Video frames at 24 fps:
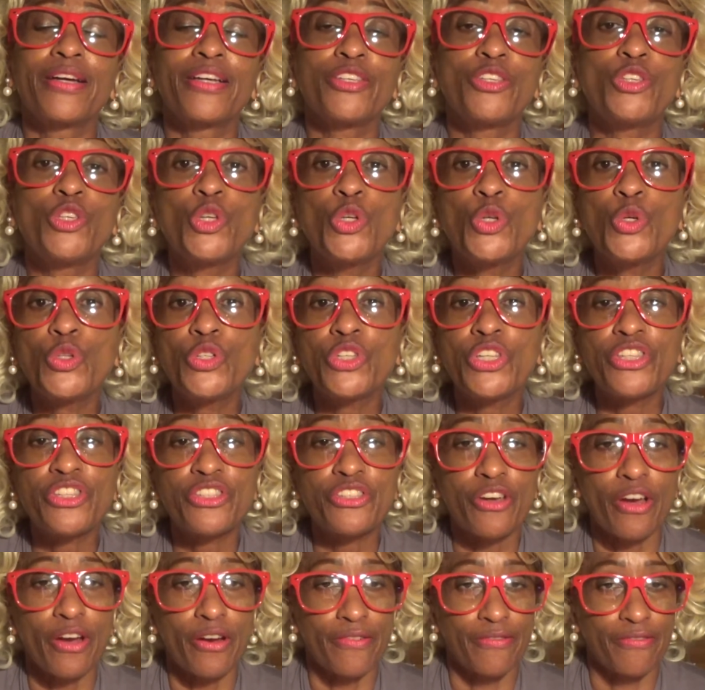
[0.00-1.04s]
You
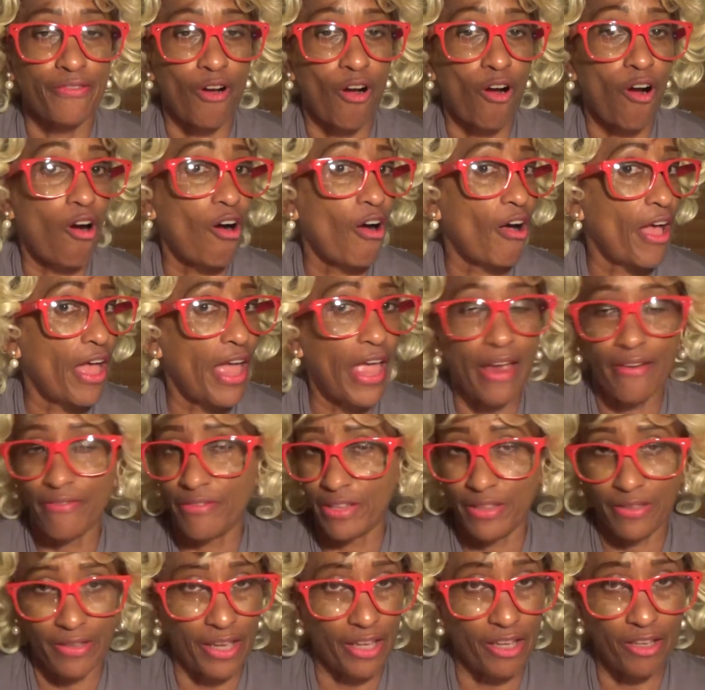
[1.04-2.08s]
deserve
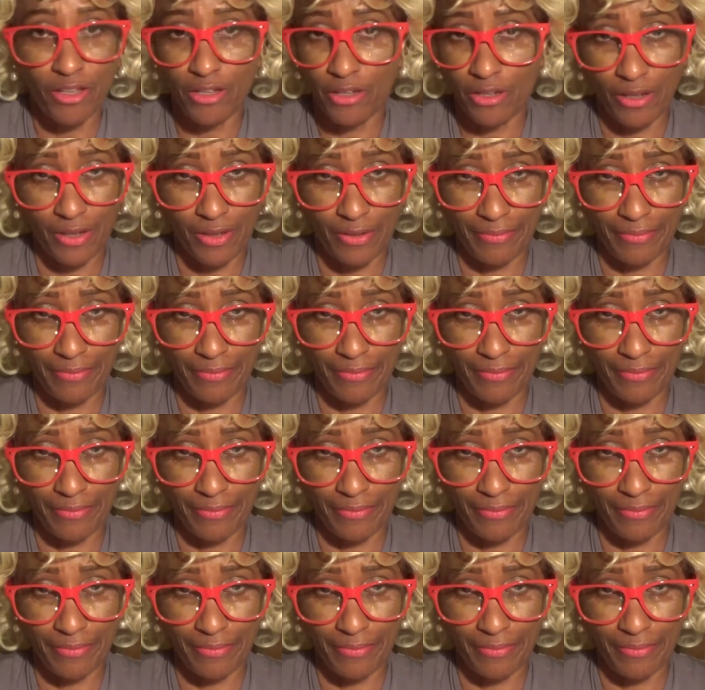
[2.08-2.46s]
everything good.